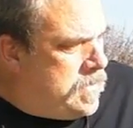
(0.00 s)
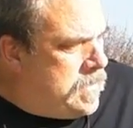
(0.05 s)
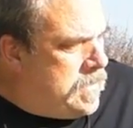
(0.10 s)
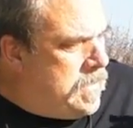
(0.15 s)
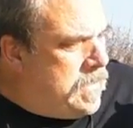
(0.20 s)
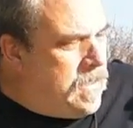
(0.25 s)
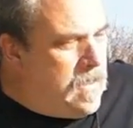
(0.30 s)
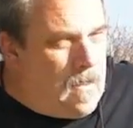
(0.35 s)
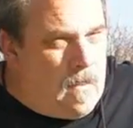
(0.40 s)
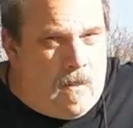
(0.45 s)

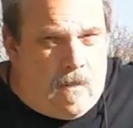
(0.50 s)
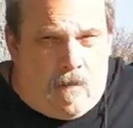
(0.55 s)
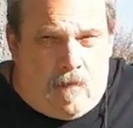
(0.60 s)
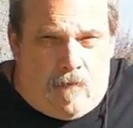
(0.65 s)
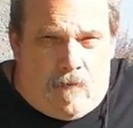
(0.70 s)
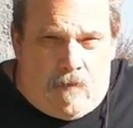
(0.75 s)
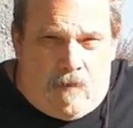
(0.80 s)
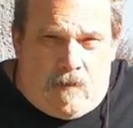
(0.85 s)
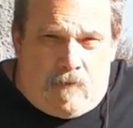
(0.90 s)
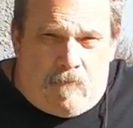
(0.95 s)

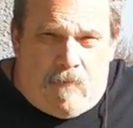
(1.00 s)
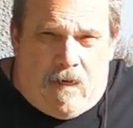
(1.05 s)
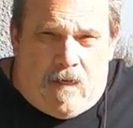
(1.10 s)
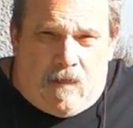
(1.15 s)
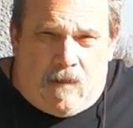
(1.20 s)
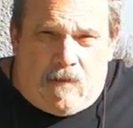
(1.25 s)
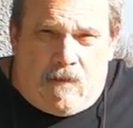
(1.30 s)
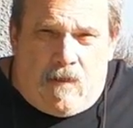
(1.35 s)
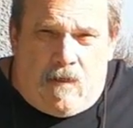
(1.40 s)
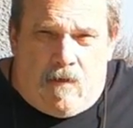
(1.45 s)
and these
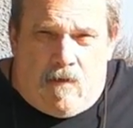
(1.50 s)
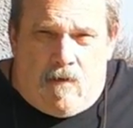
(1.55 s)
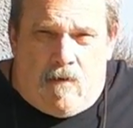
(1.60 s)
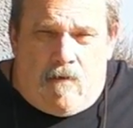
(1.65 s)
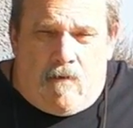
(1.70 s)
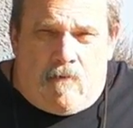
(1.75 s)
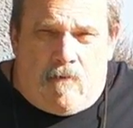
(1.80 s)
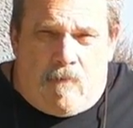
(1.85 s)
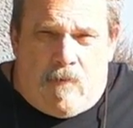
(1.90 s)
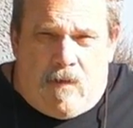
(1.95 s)
panels
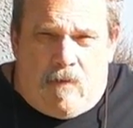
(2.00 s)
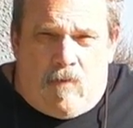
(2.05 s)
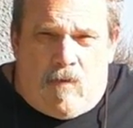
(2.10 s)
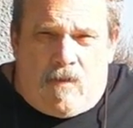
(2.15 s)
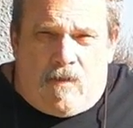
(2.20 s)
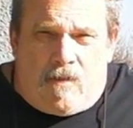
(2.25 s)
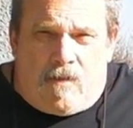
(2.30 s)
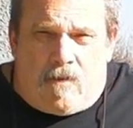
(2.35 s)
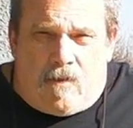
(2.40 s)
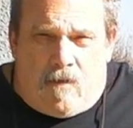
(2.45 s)
here, the big
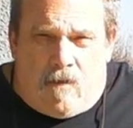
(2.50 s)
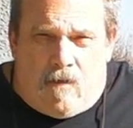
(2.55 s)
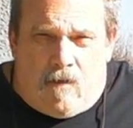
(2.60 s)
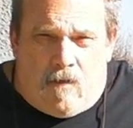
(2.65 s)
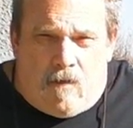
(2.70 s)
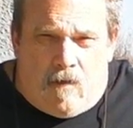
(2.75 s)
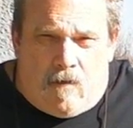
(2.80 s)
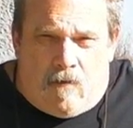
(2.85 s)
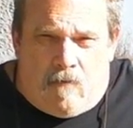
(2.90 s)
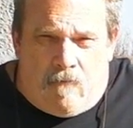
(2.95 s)
ones,
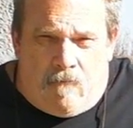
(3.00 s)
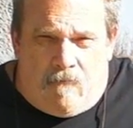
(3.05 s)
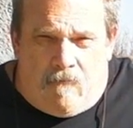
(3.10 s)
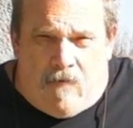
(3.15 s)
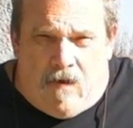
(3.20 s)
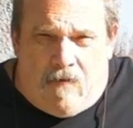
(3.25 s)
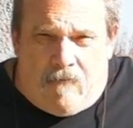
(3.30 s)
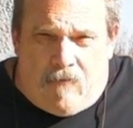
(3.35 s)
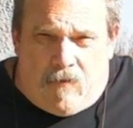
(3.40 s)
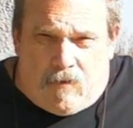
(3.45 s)
are
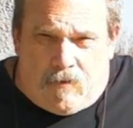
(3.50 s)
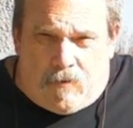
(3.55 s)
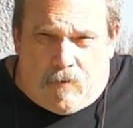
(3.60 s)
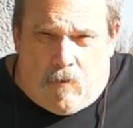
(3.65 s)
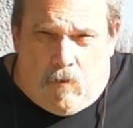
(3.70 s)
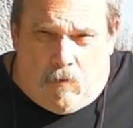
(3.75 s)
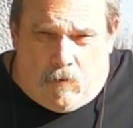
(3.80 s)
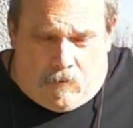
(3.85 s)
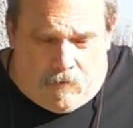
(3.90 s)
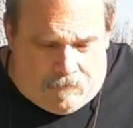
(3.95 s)
5 years
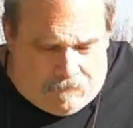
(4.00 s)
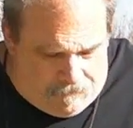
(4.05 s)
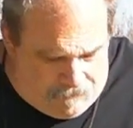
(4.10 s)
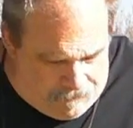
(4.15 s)
old.